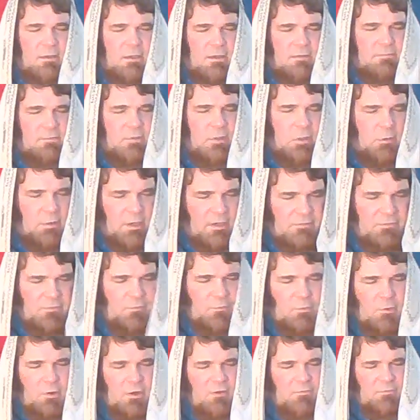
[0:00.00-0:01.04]
of going
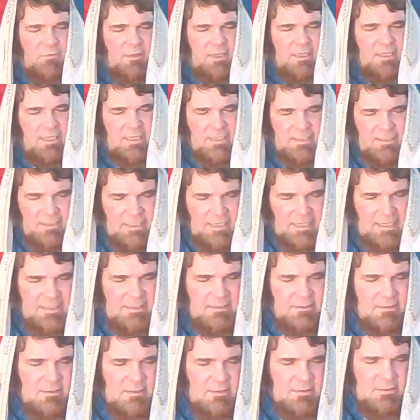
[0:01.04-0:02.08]
forth and getting
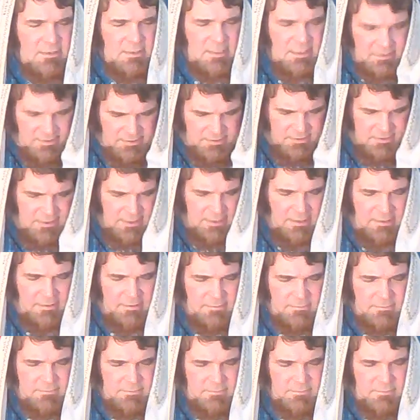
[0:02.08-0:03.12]
that touchdown
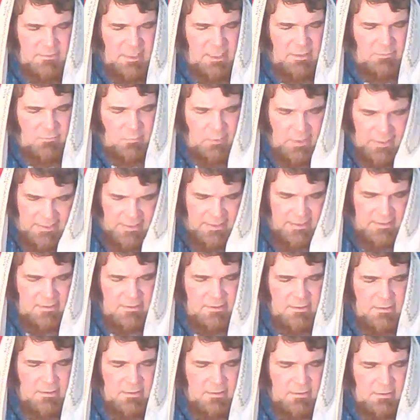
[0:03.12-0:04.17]
and winning
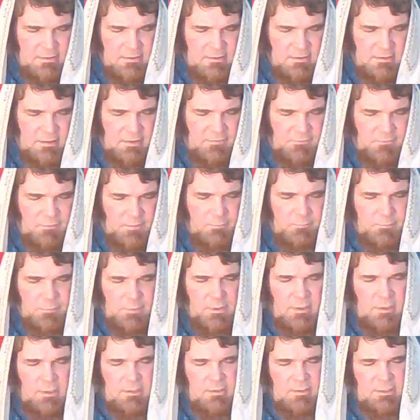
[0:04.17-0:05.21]
the
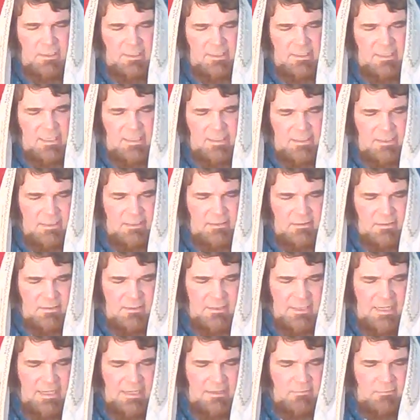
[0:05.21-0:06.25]
football and getting the,
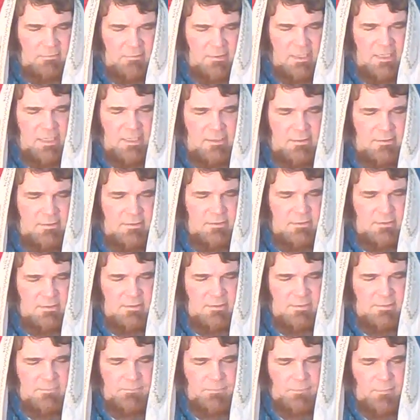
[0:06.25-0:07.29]
that ring
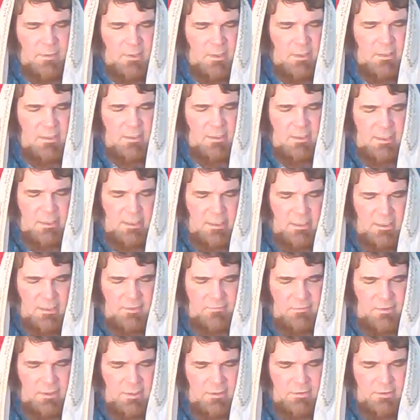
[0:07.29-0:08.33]

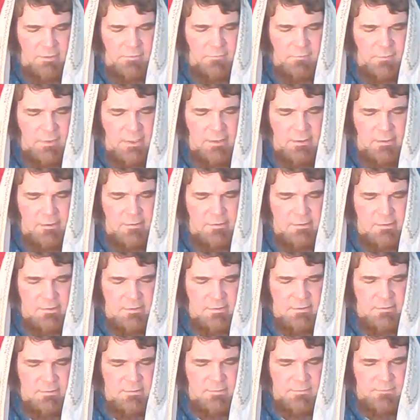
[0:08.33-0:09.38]
on, on their
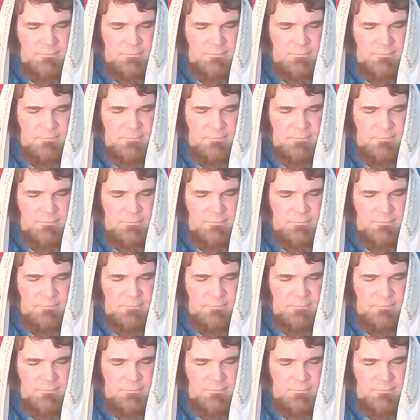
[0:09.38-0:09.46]
fingers.